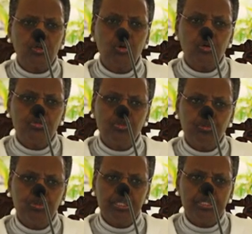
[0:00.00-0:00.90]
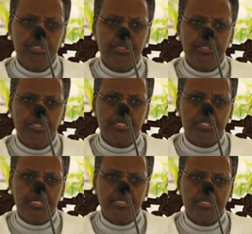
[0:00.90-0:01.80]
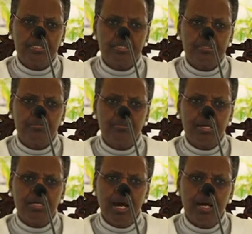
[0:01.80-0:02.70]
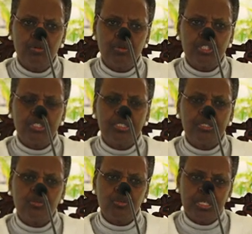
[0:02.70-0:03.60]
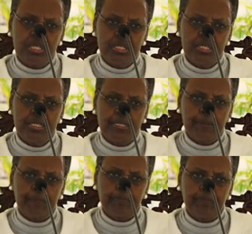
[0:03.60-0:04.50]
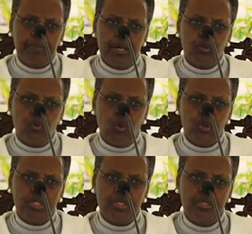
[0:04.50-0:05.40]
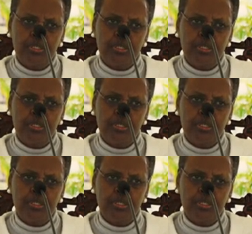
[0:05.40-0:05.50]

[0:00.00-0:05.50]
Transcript: God forbid, she says, my anguish increased, unquote.